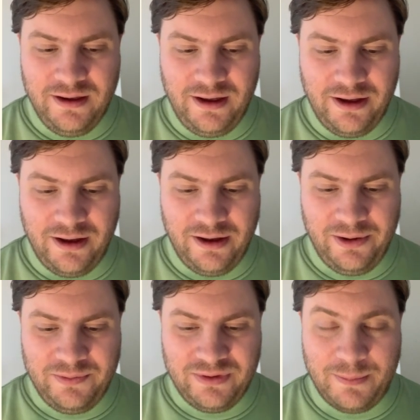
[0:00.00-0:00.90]
uh,
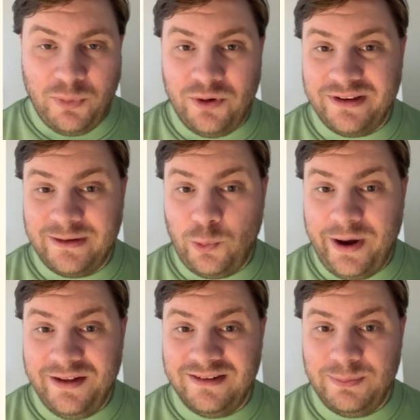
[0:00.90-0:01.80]
the point
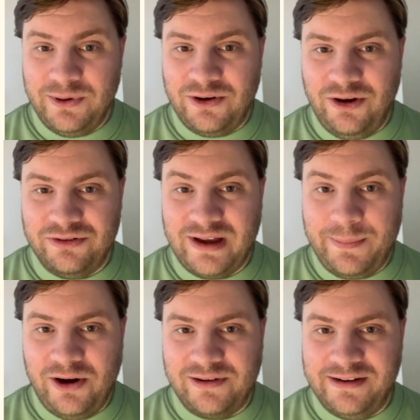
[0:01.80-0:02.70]
events, because
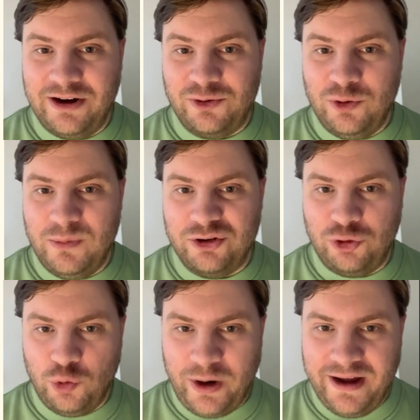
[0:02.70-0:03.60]
apparently they are too much
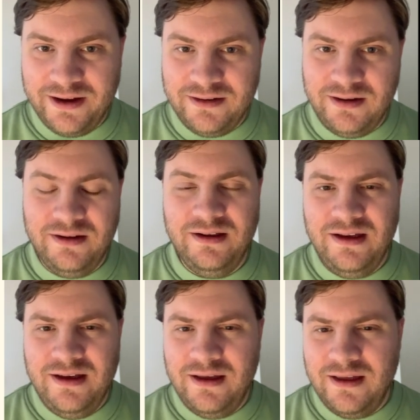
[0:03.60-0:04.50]
grind.
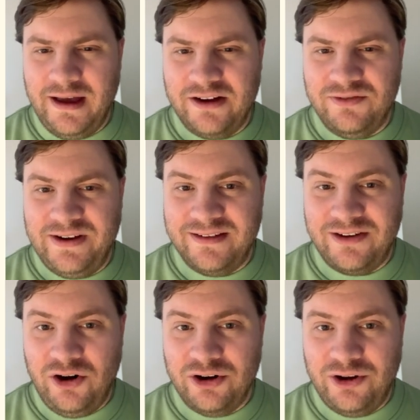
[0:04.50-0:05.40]
I actually think they
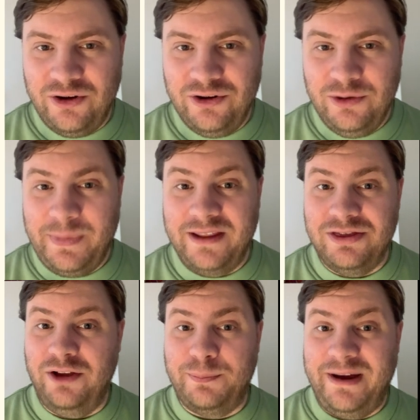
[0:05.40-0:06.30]
are good, but
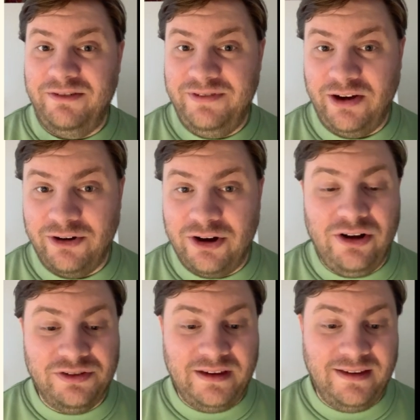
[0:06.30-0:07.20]
not my favorite
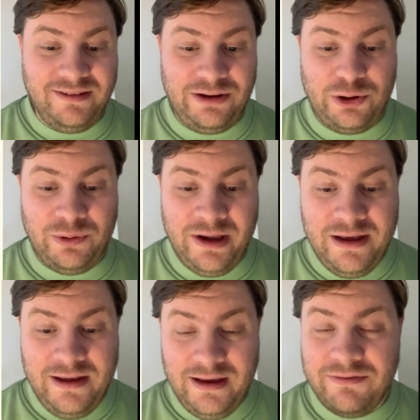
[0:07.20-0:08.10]
content, so
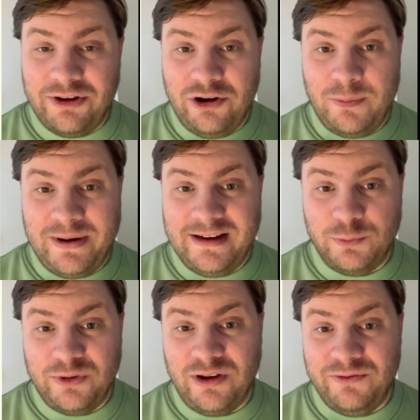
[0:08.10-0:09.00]
if they're replaced
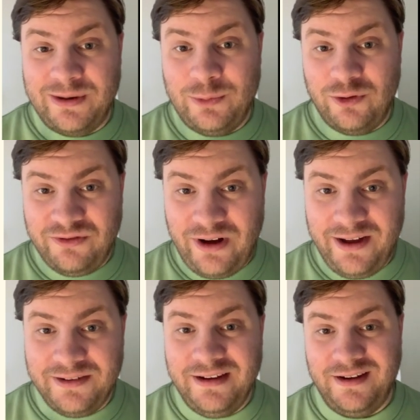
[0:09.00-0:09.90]
with something more
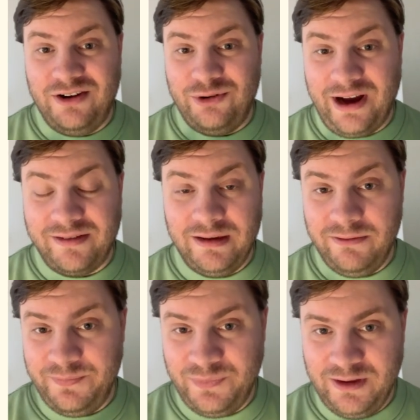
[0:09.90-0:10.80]
fun and creative,
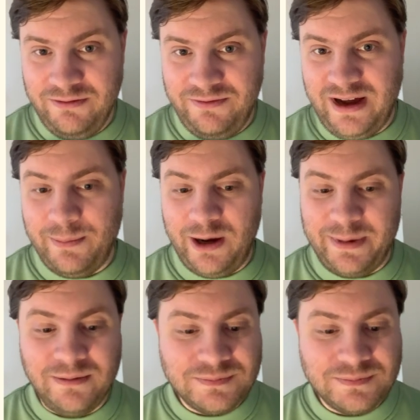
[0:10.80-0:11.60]
fine by me.